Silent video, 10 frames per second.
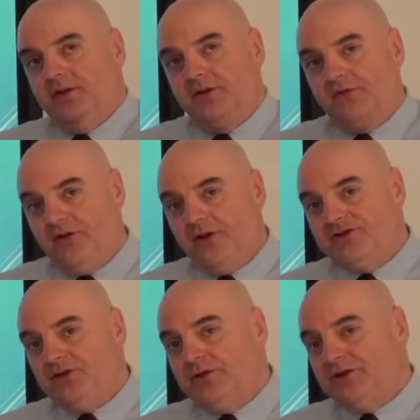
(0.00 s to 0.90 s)
The
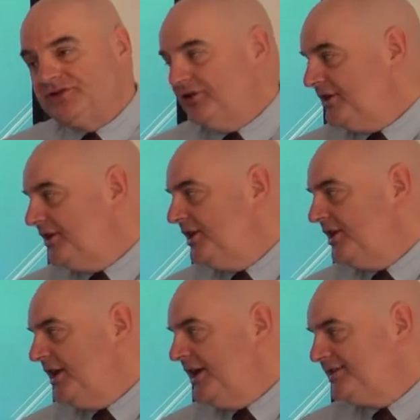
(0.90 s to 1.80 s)
first unit of study
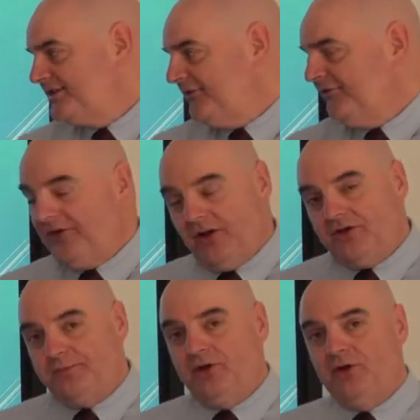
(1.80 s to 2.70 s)
is
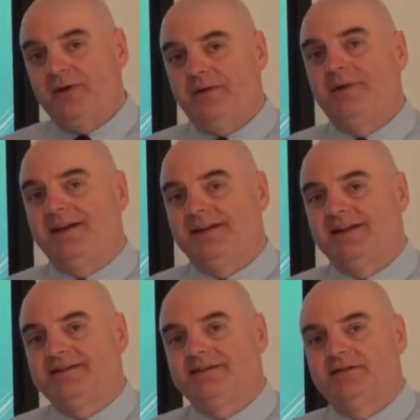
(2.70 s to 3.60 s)
further pure
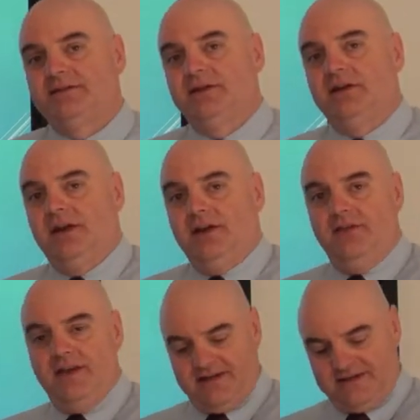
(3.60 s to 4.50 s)
mathematics.
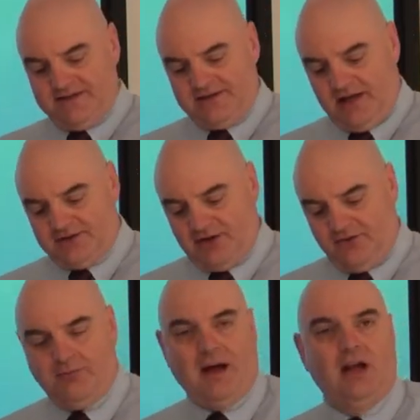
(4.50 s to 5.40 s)
This starts
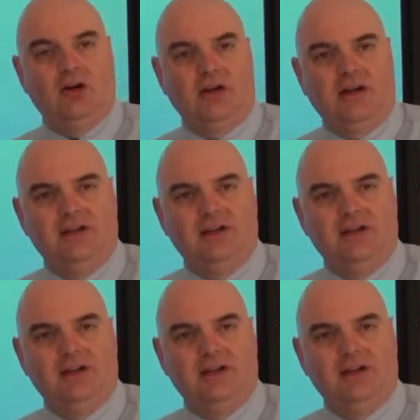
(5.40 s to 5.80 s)
off by looking